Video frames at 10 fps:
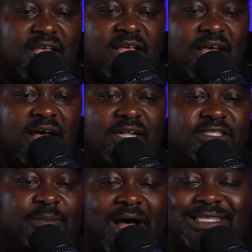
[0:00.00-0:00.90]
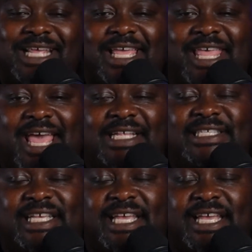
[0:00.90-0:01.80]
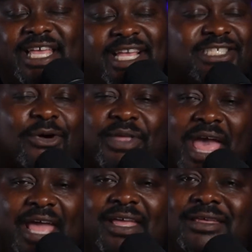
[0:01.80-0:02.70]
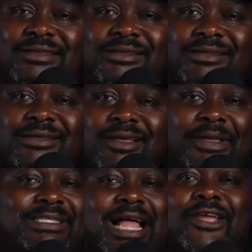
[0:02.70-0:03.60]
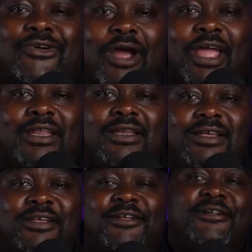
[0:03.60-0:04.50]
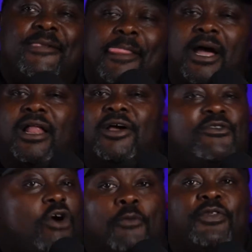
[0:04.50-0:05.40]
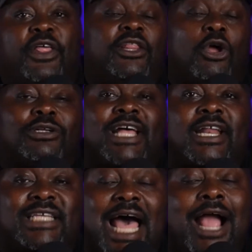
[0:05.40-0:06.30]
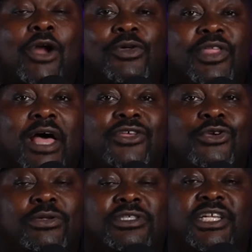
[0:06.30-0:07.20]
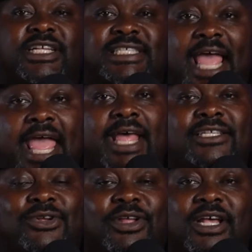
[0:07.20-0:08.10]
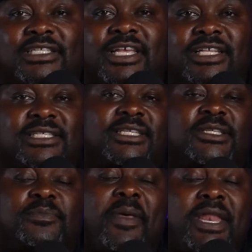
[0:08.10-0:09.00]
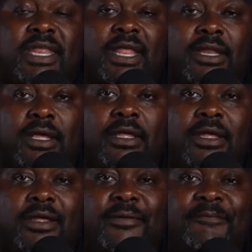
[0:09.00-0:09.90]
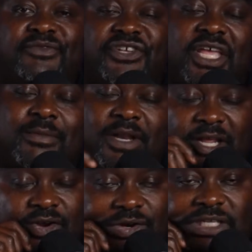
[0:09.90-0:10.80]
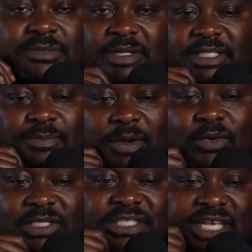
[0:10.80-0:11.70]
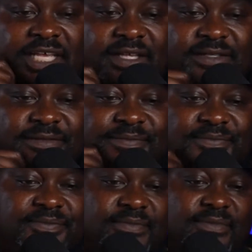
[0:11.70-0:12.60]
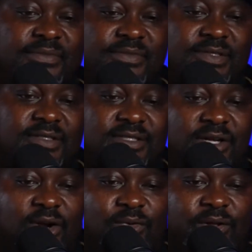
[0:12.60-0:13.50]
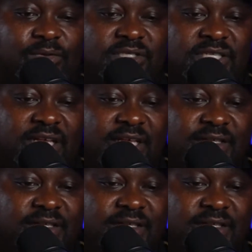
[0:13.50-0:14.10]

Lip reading: DeMonte KZ, he's okay. I mean, he's not great, Hopefully, he learns how to tackle without using his head so he doesn't get suspended. Jiminy Christmas, but we'll see. So we will see.